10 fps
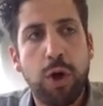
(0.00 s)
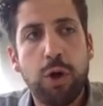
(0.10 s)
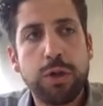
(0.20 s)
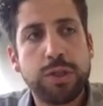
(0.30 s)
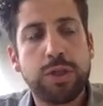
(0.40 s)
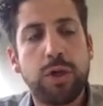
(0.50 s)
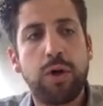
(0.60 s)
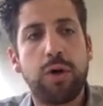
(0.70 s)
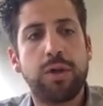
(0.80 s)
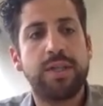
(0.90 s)

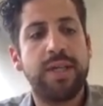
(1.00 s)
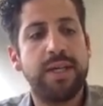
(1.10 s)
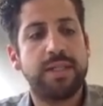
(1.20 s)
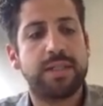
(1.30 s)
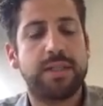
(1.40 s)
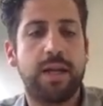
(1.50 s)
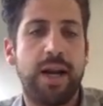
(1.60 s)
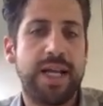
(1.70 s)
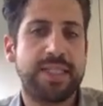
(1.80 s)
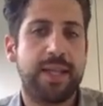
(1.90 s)
also this
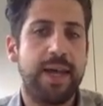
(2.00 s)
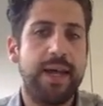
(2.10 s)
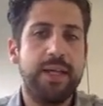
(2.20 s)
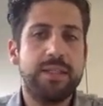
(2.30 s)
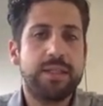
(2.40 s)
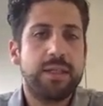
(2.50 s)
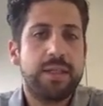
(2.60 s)
last case.